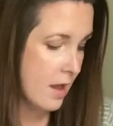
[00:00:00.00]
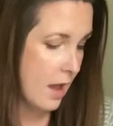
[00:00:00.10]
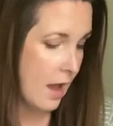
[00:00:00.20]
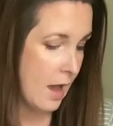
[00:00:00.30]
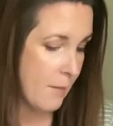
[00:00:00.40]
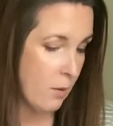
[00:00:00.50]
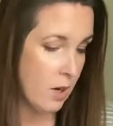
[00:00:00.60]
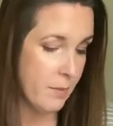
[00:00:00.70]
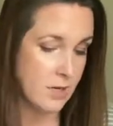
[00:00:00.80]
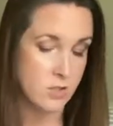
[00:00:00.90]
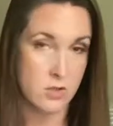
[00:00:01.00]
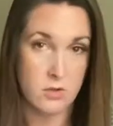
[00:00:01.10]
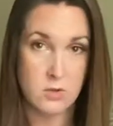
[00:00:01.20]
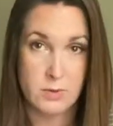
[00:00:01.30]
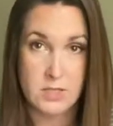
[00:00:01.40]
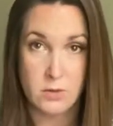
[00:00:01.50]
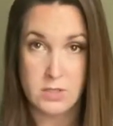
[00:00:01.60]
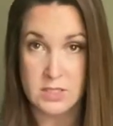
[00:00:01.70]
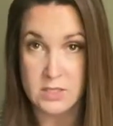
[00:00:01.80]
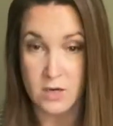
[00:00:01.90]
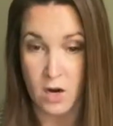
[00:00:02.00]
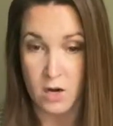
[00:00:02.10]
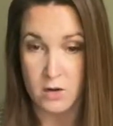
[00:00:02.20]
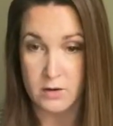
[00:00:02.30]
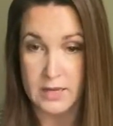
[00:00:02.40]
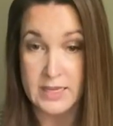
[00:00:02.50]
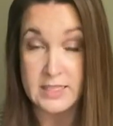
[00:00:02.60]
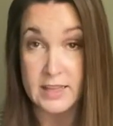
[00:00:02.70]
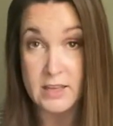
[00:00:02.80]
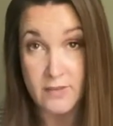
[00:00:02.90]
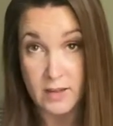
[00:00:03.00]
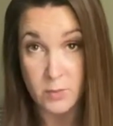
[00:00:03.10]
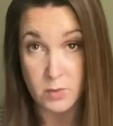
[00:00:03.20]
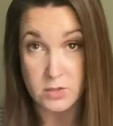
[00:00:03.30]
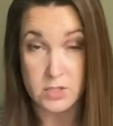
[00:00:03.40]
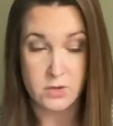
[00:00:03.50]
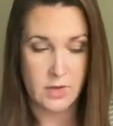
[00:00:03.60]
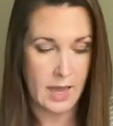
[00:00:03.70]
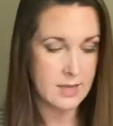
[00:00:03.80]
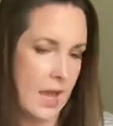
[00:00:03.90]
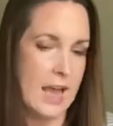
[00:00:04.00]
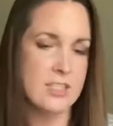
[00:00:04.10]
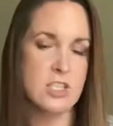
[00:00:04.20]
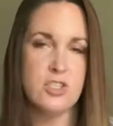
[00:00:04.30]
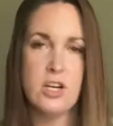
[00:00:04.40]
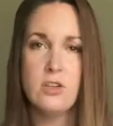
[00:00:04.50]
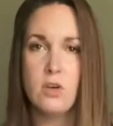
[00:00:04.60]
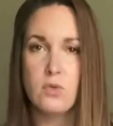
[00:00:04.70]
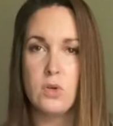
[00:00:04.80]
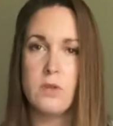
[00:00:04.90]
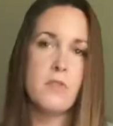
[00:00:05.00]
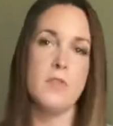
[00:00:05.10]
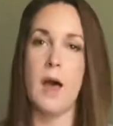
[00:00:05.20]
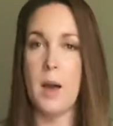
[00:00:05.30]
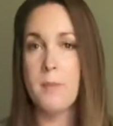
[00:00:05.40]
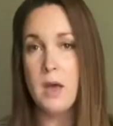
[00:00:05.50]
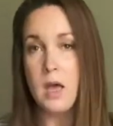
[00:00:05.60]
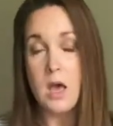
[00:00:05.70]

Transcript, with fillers: Um, I wanna make sure those resources are easily available to you guys. As a general rule of thumb,